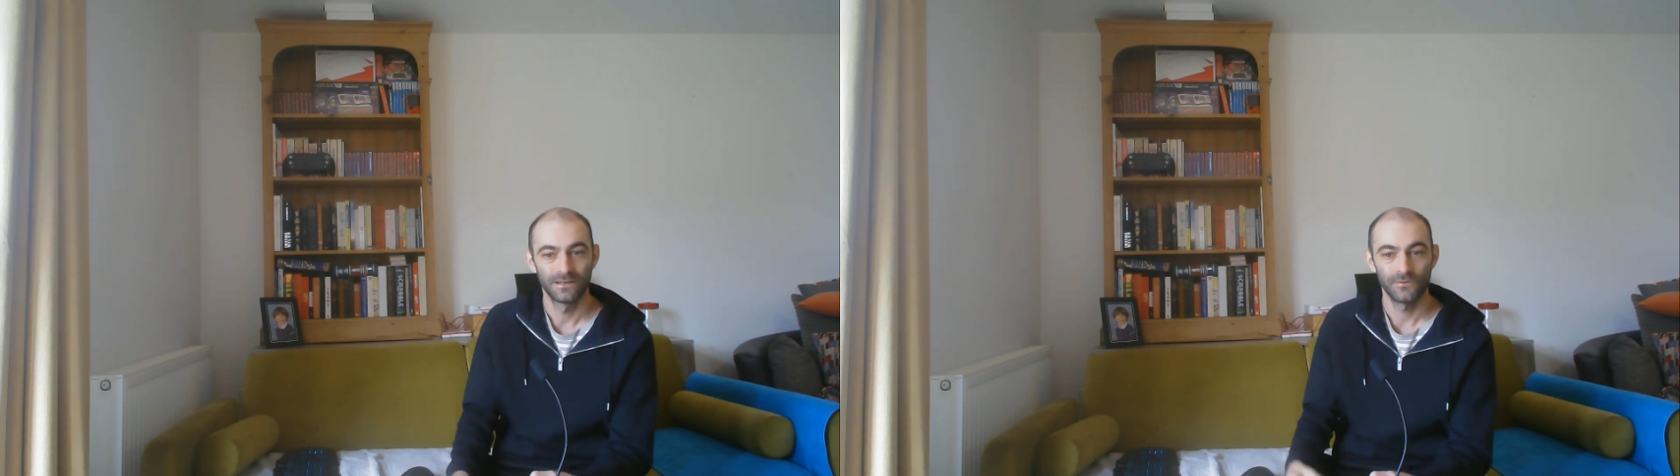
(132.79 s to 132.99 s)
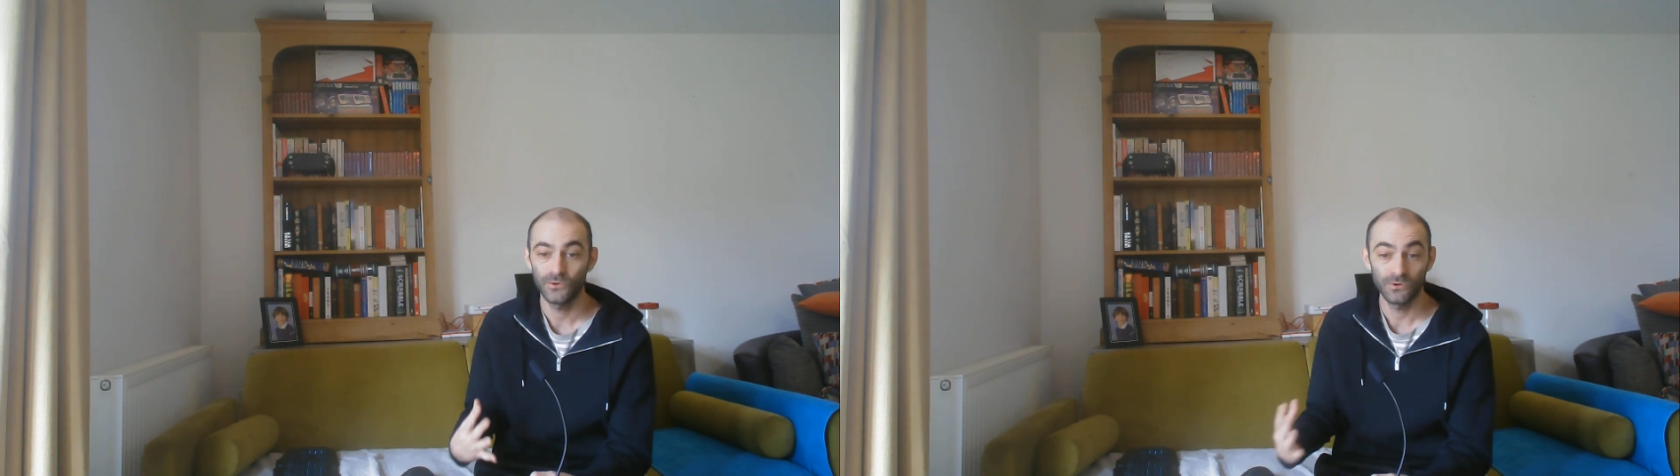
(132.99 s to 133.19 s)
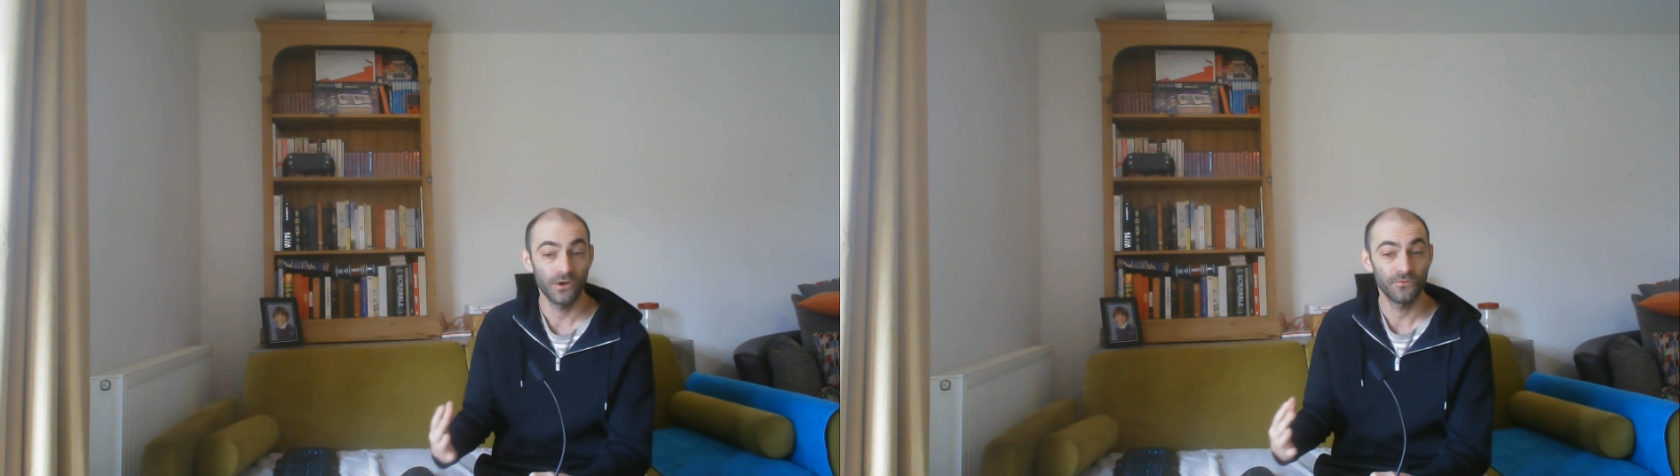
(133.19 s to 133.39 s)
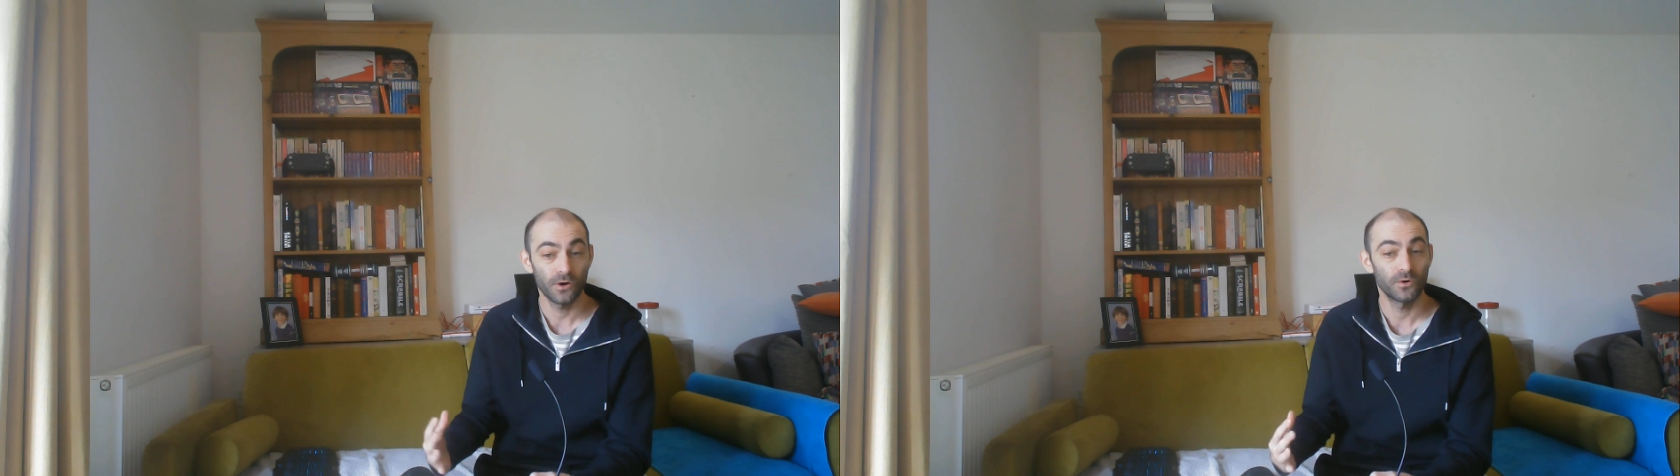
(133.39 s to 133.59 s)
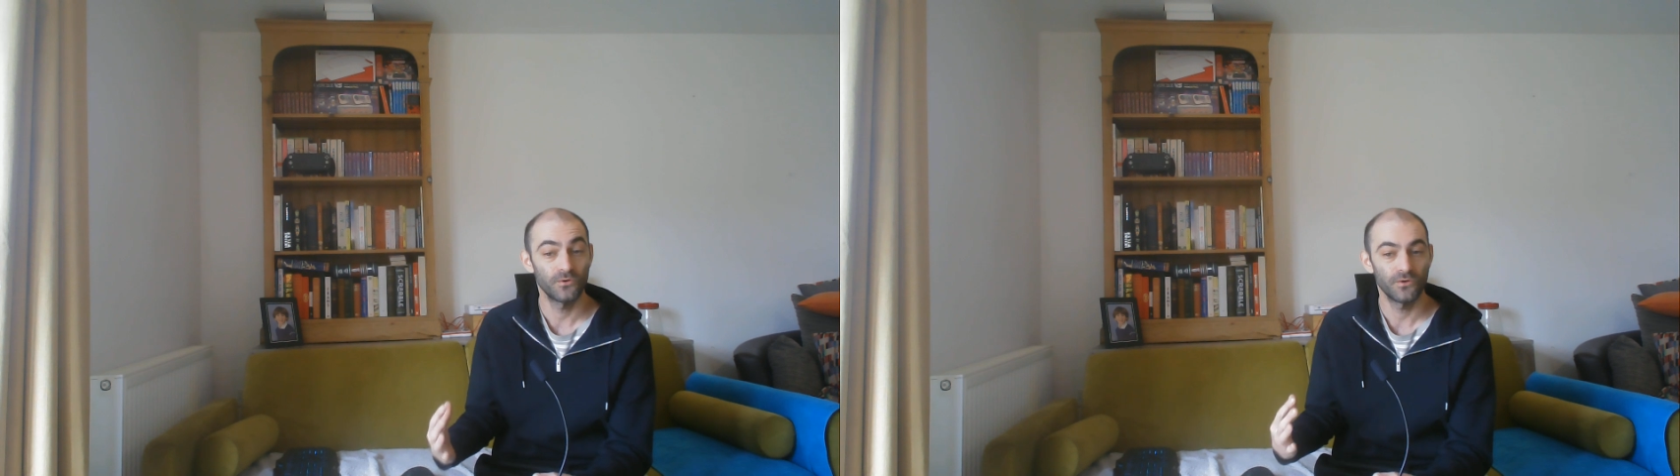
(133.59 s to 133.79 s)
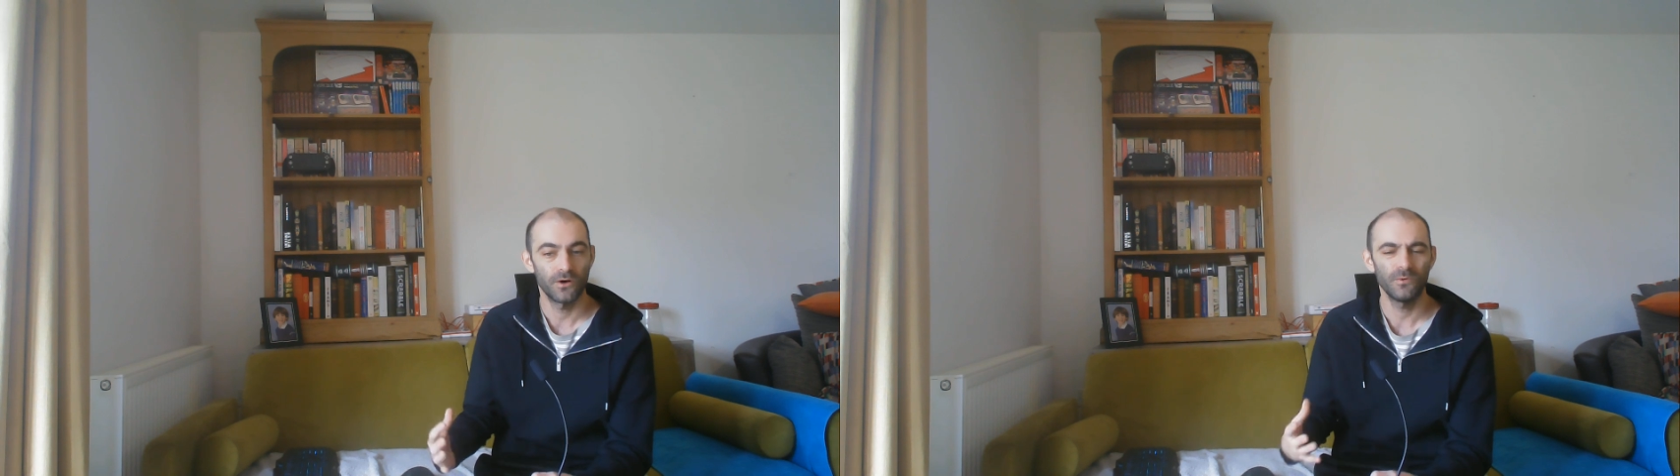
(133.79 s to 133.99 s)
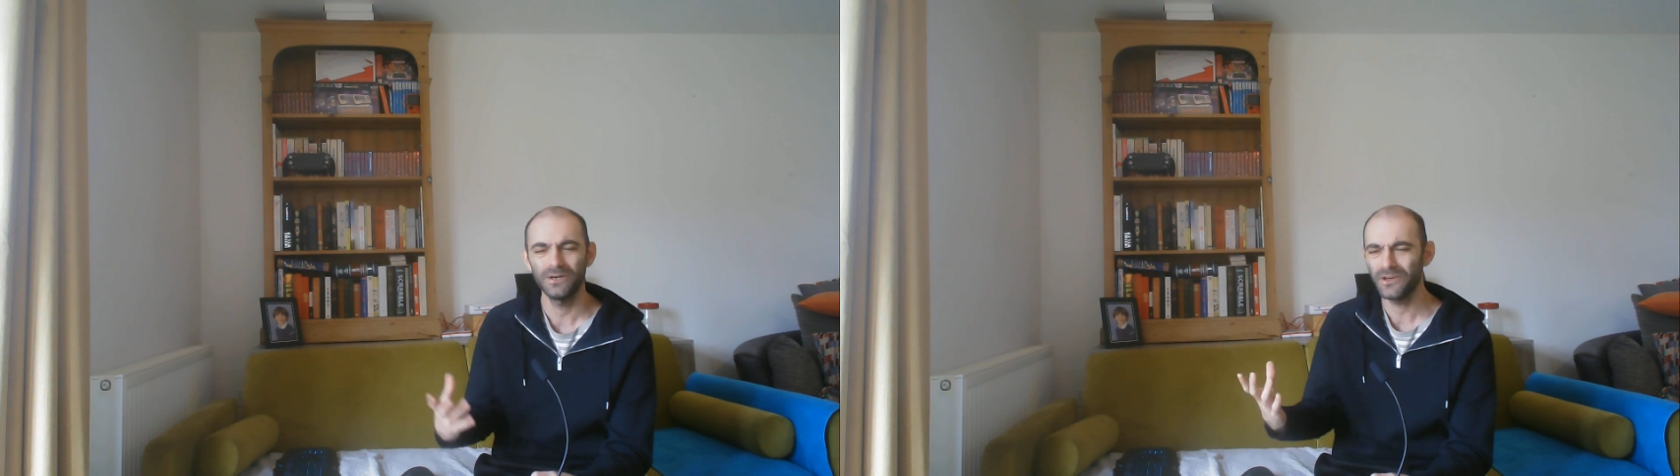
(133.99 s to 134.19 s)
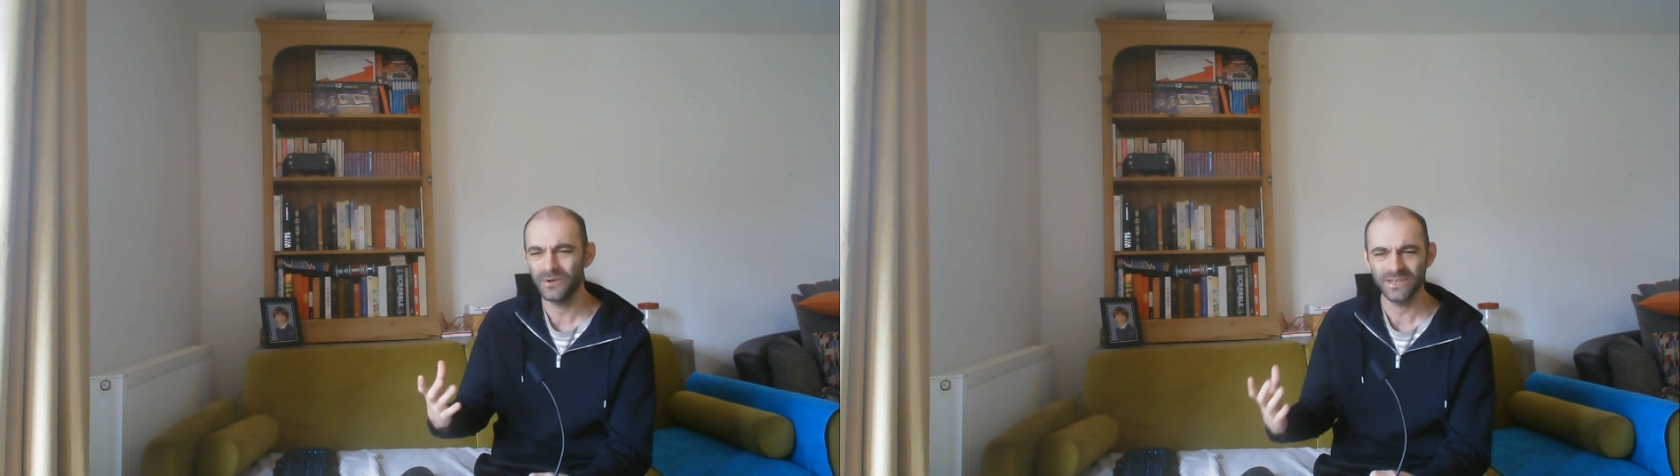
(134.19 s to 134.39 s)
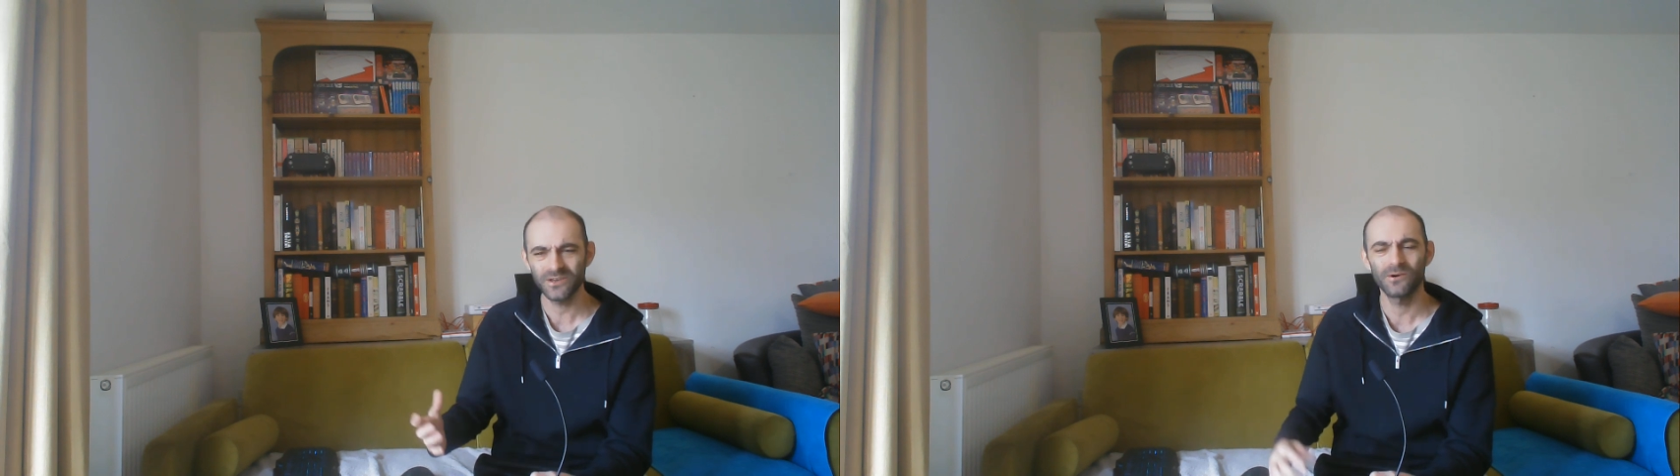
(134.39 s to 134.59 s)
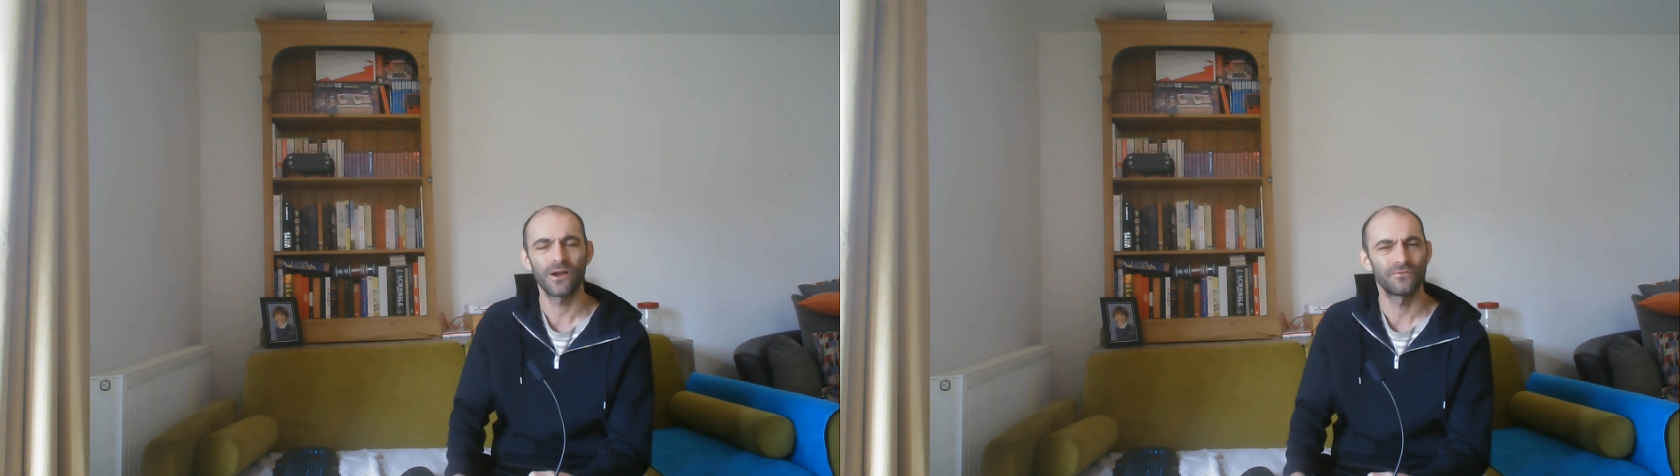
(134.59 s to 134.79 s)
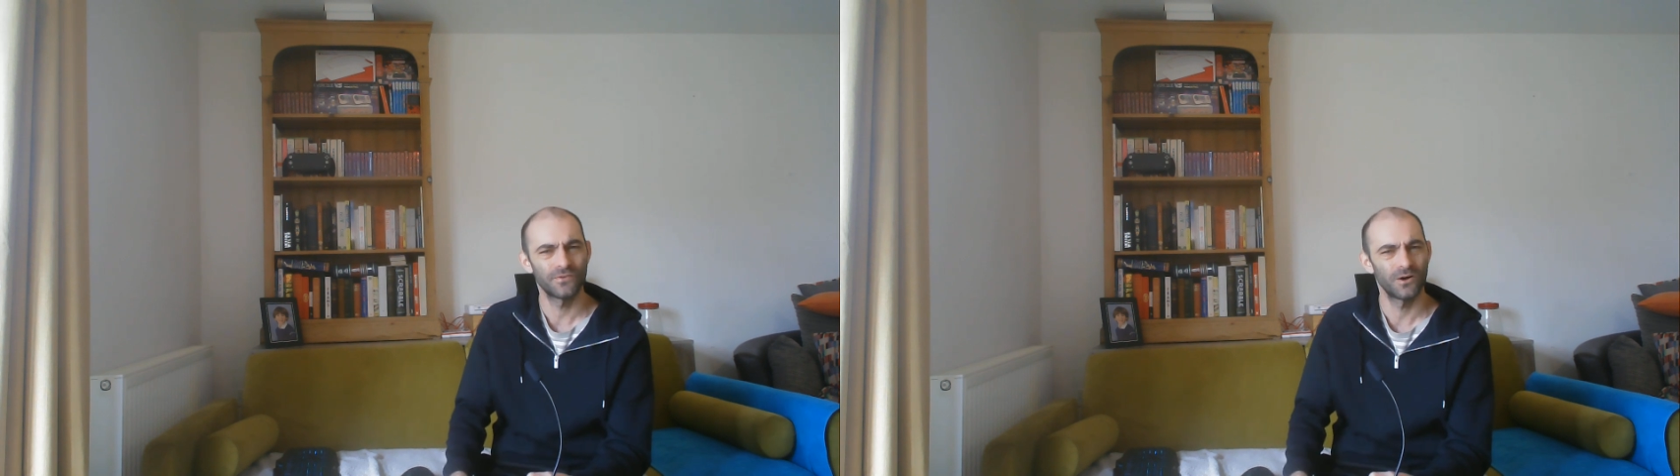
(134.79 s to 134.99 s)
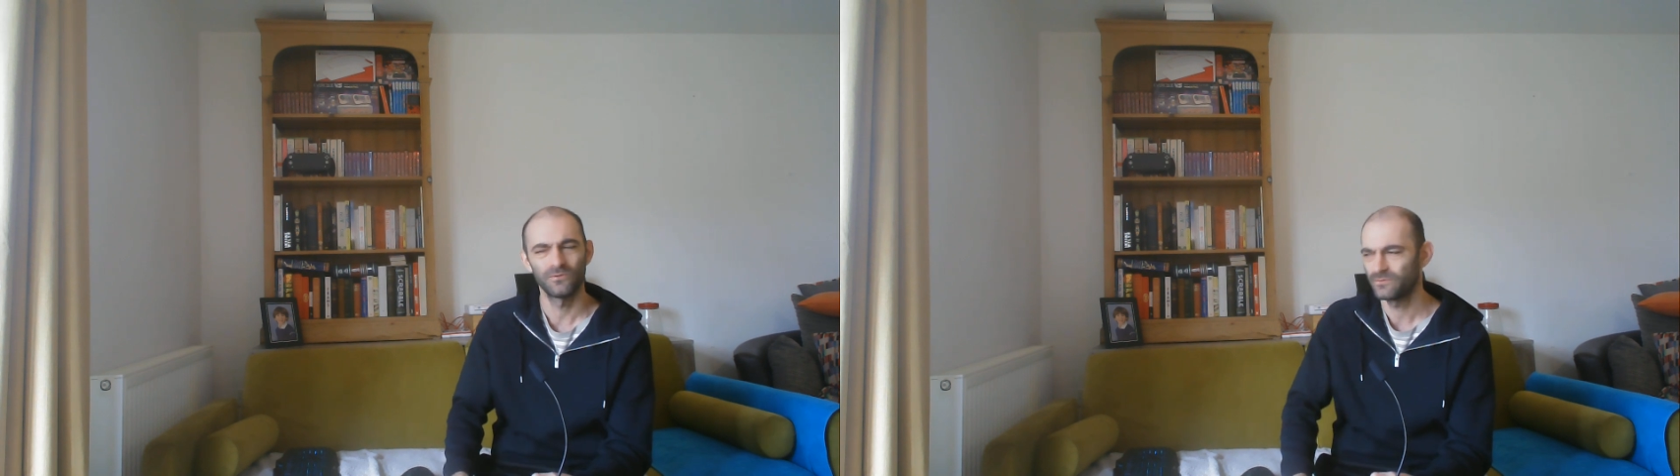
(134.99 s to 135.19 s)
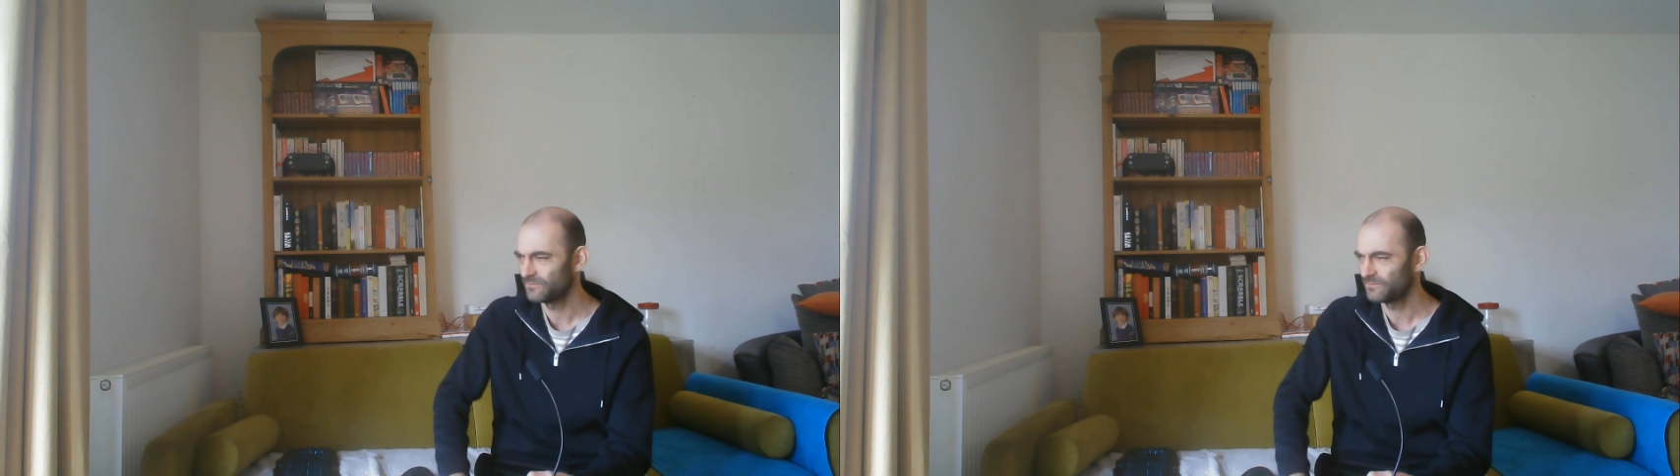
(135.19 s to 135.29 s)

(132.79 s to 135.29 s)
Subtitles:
Through no fault of our... Well, no, it is our own fault.